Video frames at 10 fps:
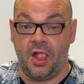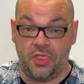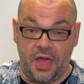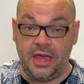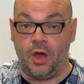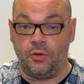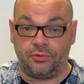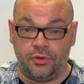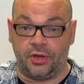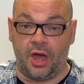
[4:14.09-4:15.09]
They go
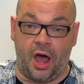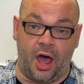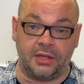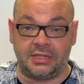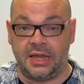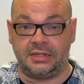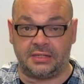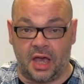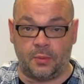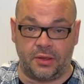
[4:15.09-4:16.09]
through the cards. They
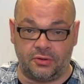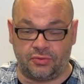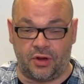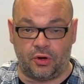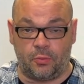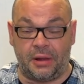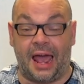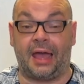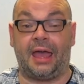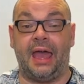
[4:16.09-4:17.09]
decide whether it's red or
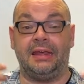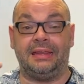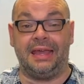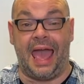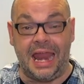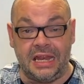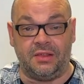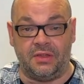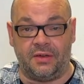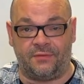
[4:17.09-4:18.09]
black. And at the end
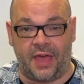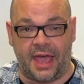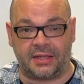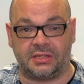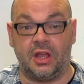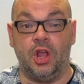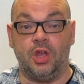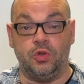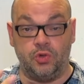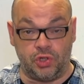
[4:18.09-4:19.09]
of the effect,
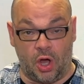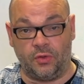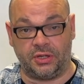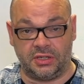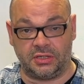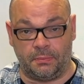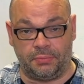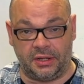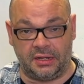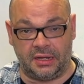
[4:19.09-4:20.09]
you show that it's
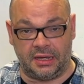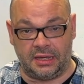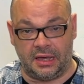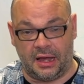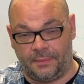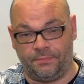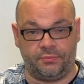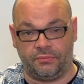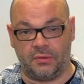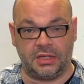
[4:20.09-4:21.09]
completely um,
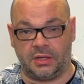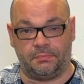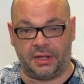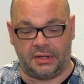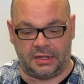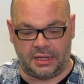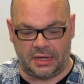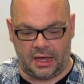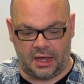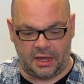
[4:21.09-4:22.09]
is completely
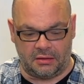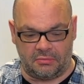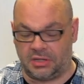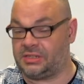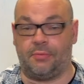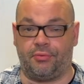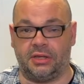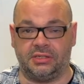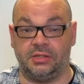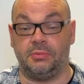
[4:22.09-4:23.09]
uh,
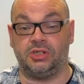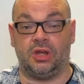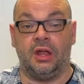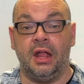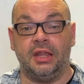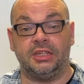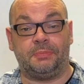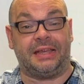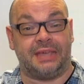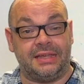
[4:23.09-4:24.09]
separated. The, the,
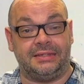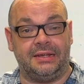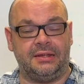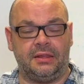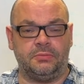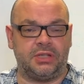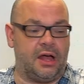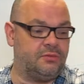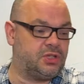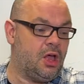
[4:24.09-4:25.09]
spectator did it
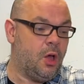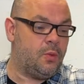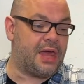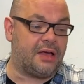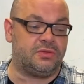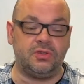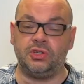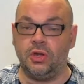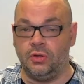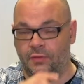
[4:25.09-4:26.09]
themselves. With Out of This
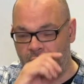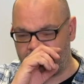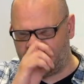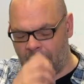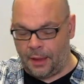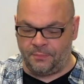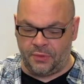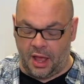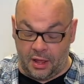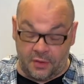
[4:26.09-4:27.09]
Universe, uh,
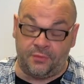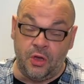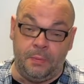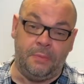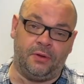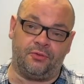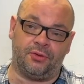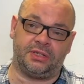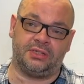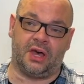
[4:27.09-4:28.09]
uh a few people have
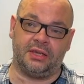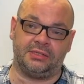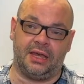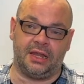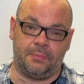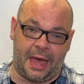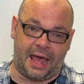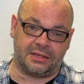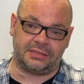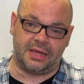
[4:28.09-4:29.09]
criticised it in the
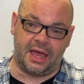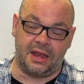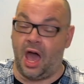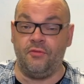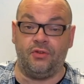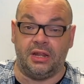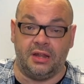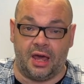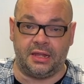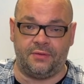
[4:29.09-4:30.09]
past, and I really
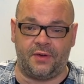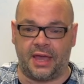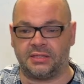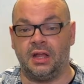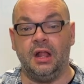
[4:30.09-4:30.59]
like the effect.